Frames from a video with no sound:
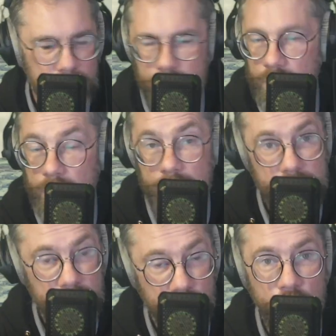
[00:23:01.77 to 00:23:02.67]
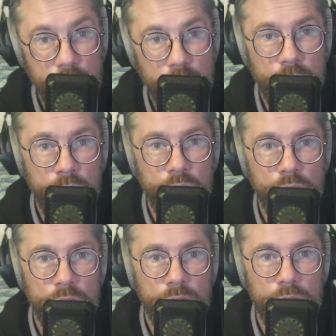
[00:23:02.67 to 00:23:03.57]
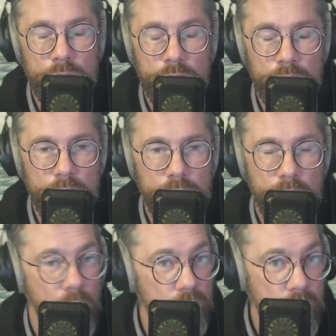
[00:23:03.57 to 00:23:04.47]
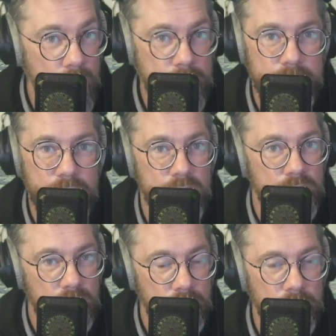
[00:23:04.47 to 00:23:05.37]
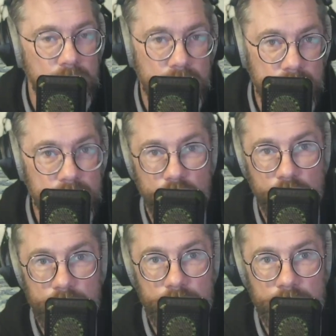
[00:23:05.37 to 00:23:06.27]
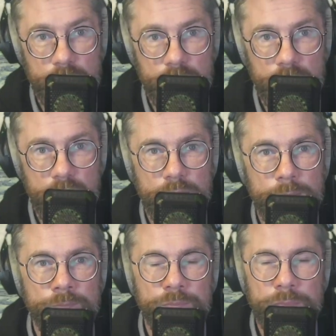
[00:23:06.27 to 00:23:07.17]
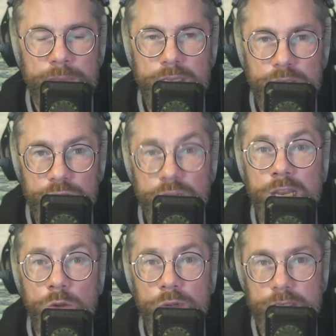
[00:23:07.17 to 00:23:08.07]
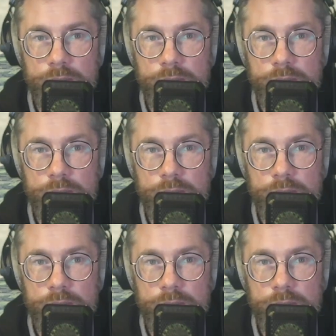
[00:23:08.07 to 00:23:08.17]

it is true. Not nice, but it is true. Syncretism.